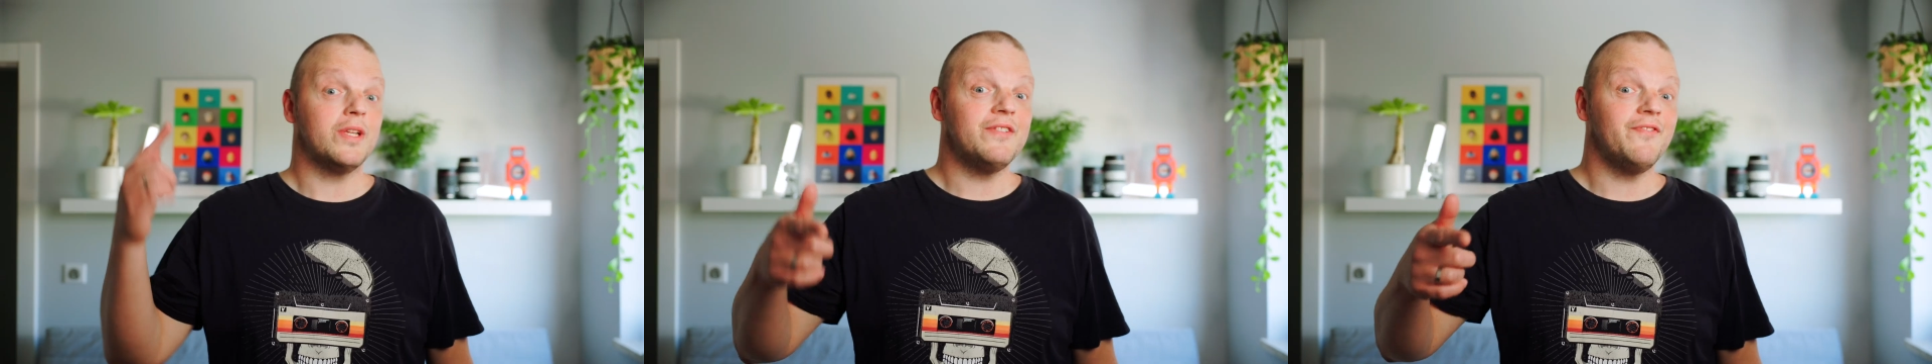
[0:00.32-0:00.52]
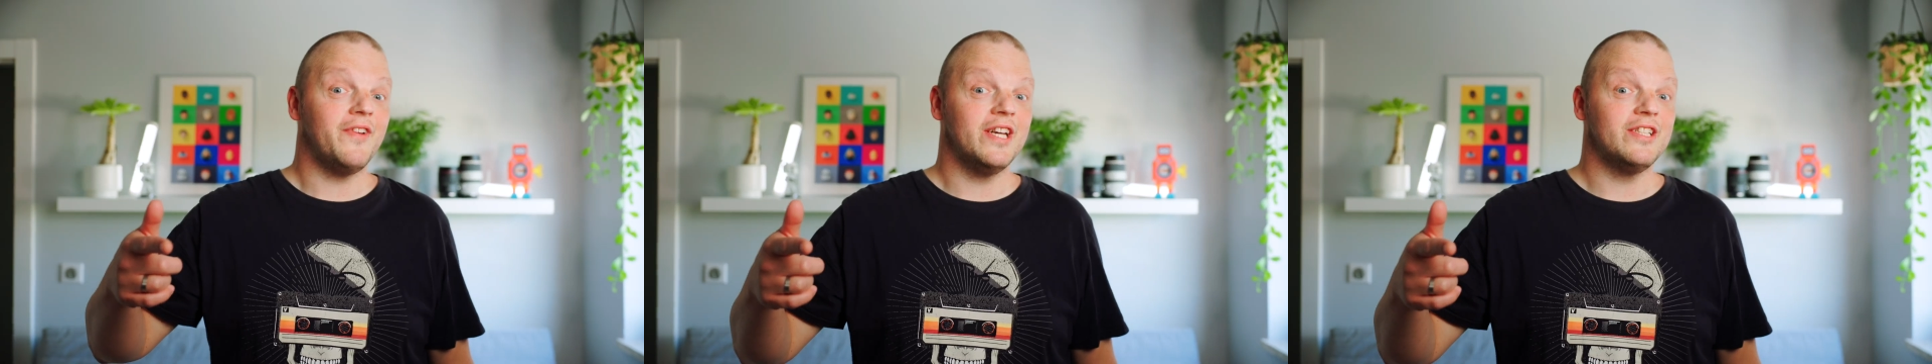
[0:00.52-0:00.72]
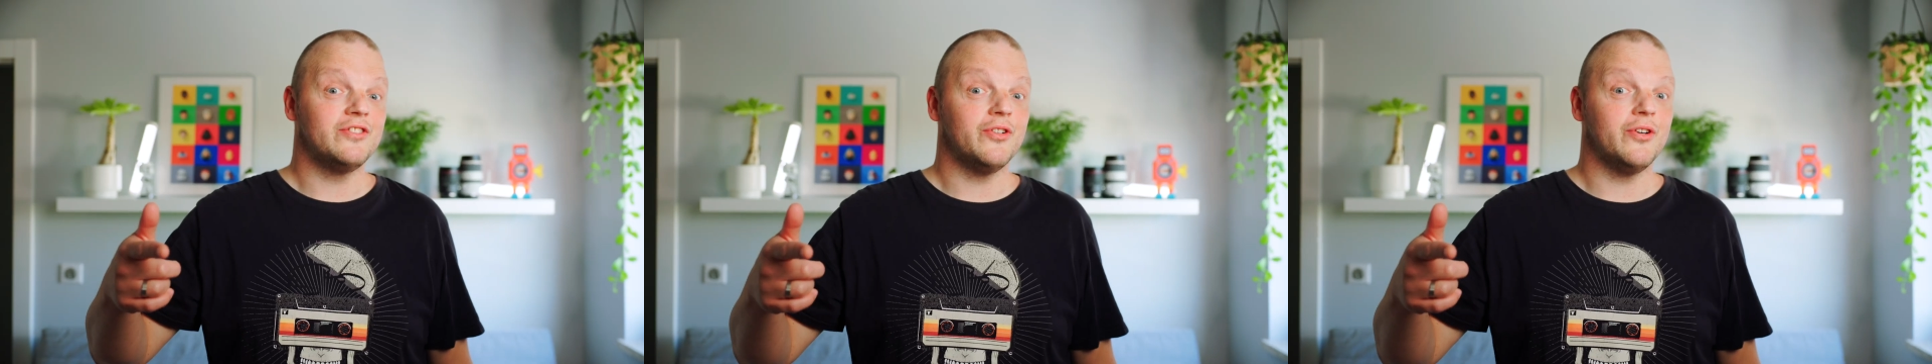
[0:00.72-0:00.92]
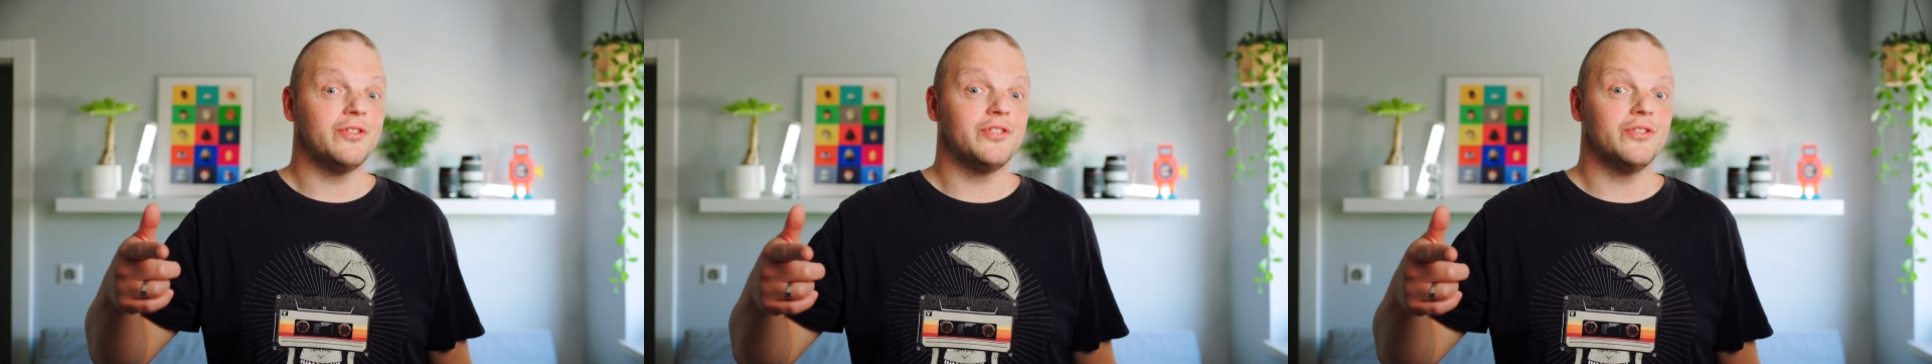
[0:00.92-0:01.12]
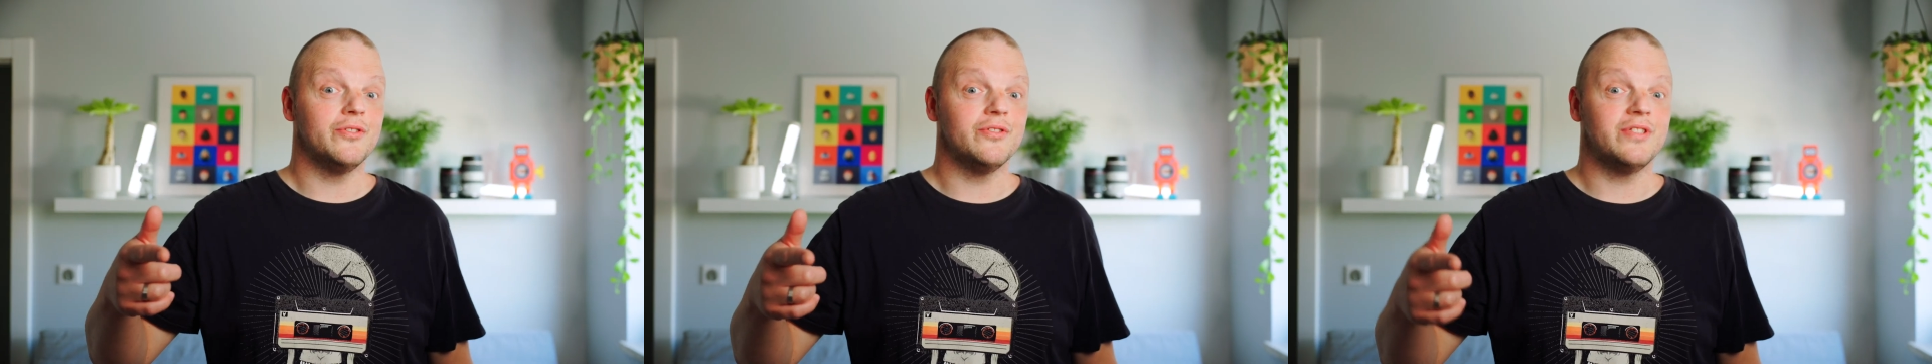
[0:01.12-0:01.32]
what if I
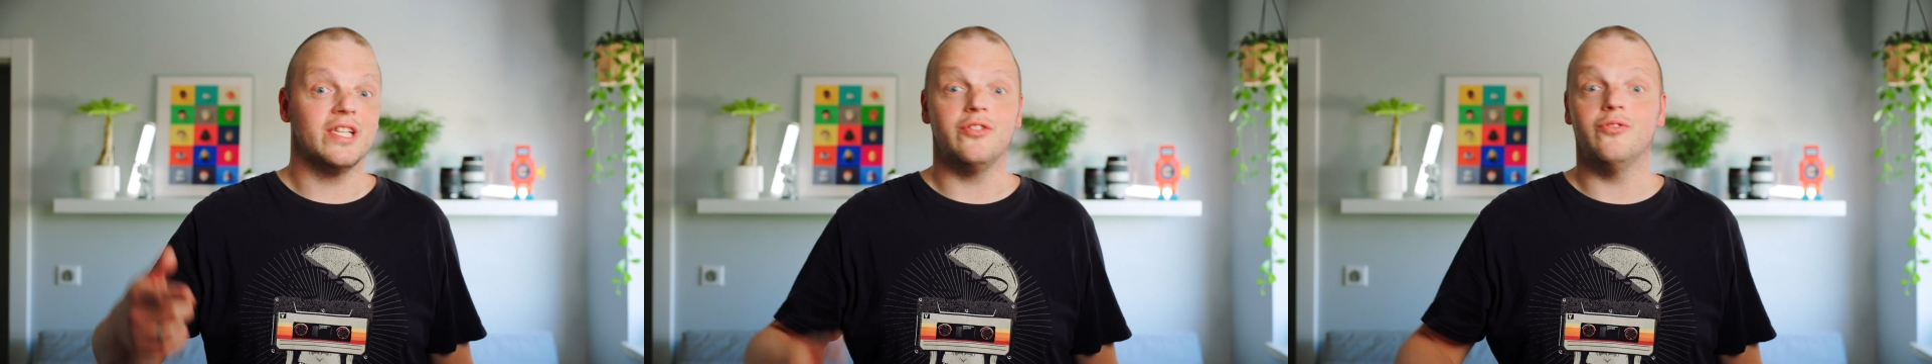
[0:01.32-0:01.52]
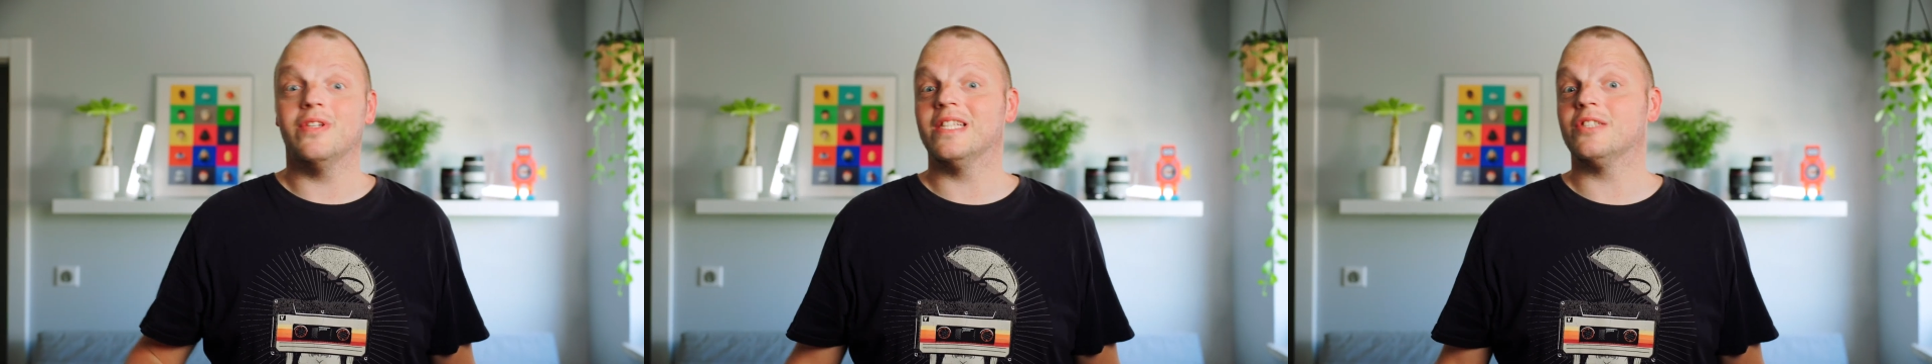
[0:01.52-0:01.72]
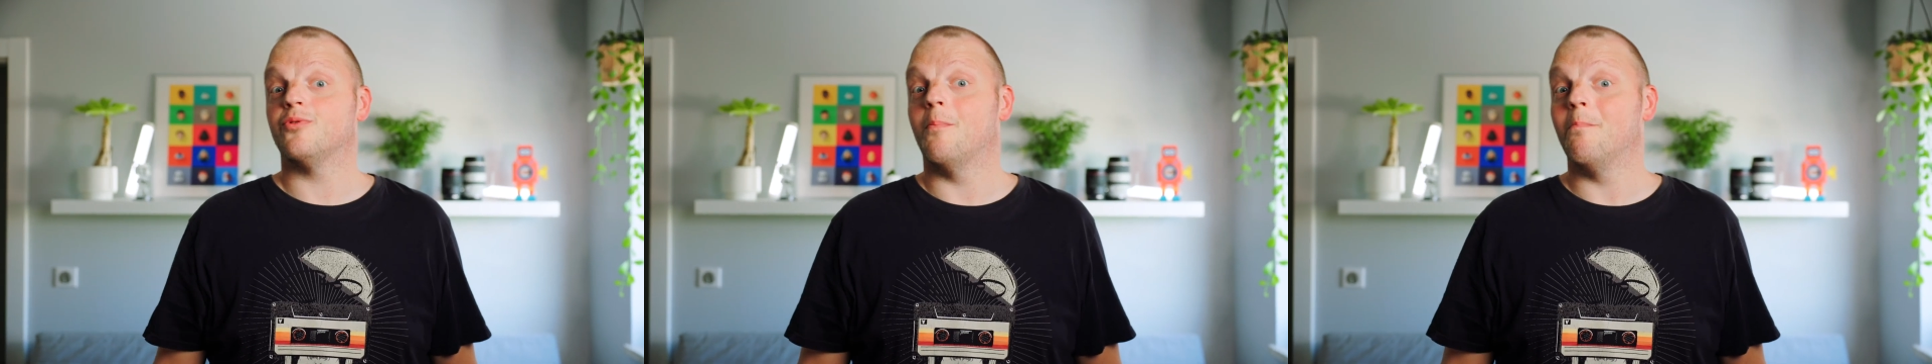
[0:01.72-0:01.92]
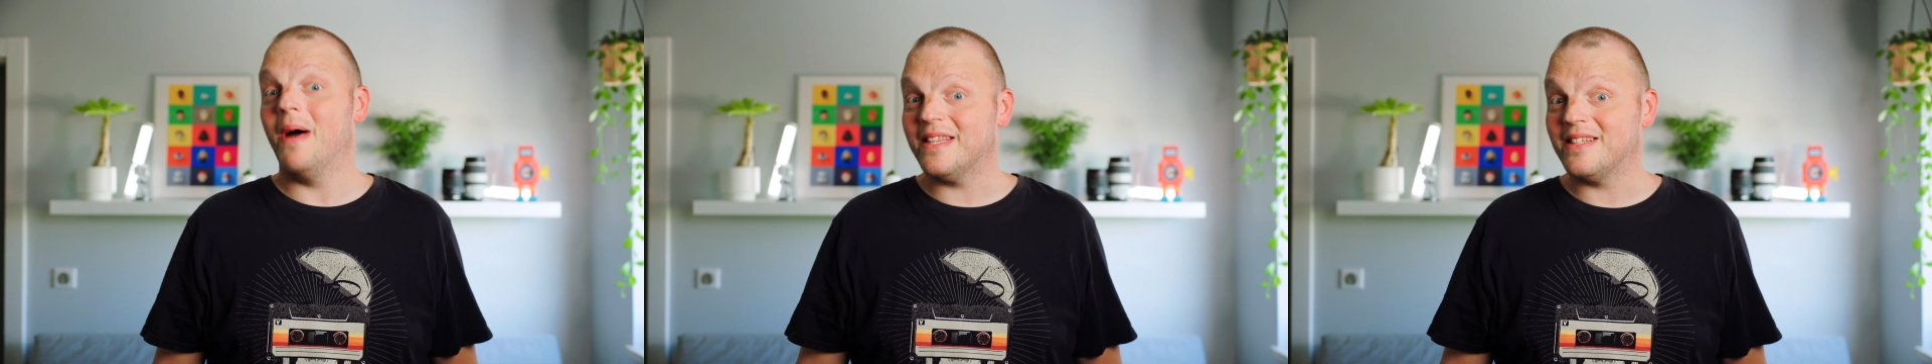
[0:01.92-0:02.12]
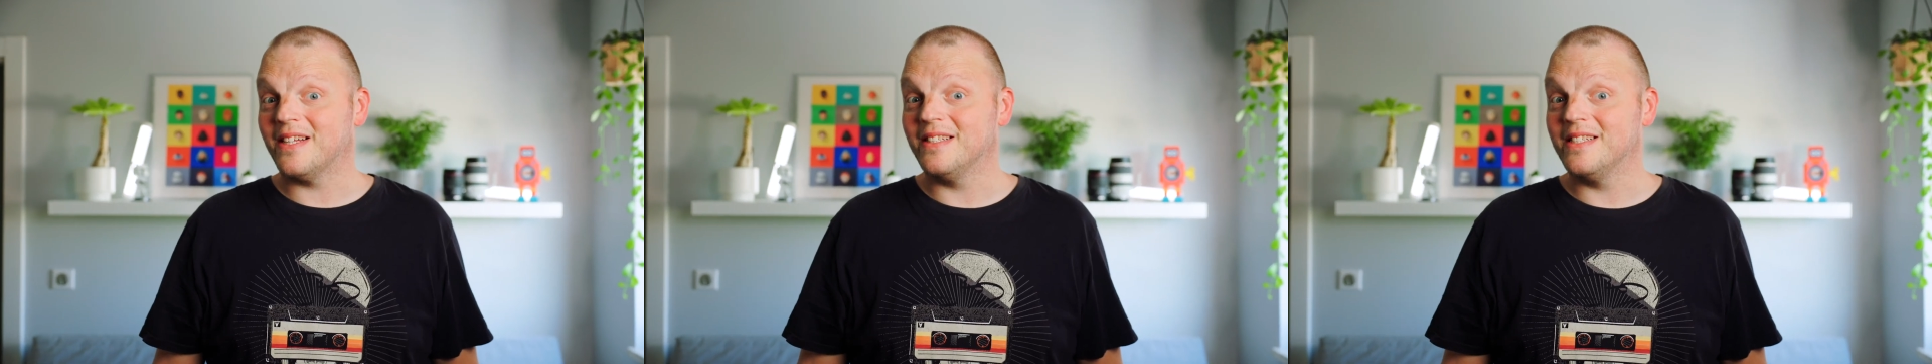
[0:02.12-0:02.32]
told you that you can
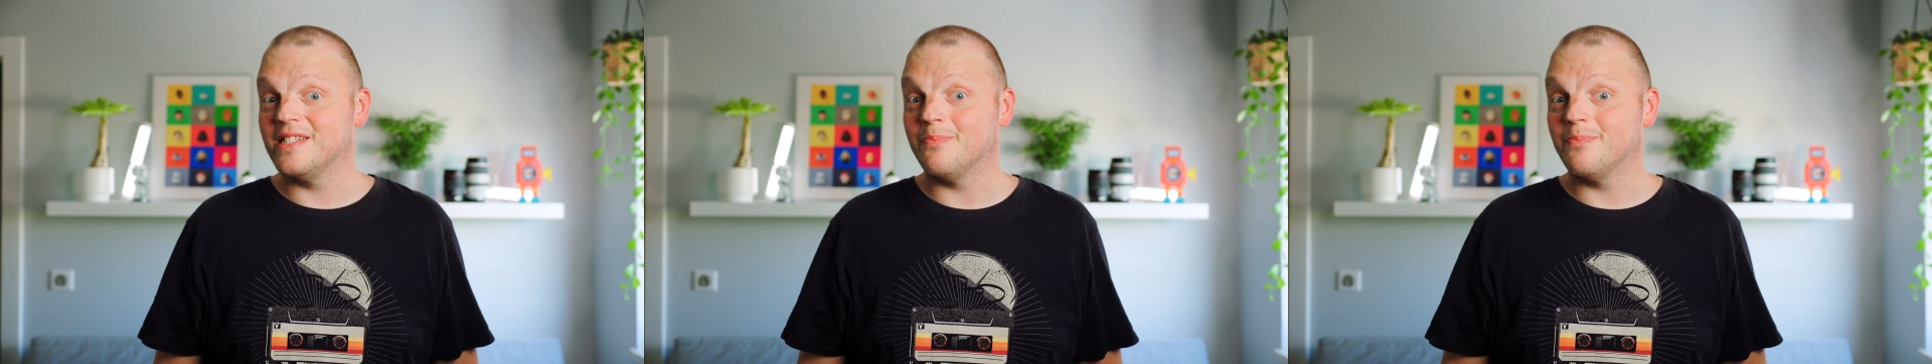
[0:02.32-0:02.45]
dramatically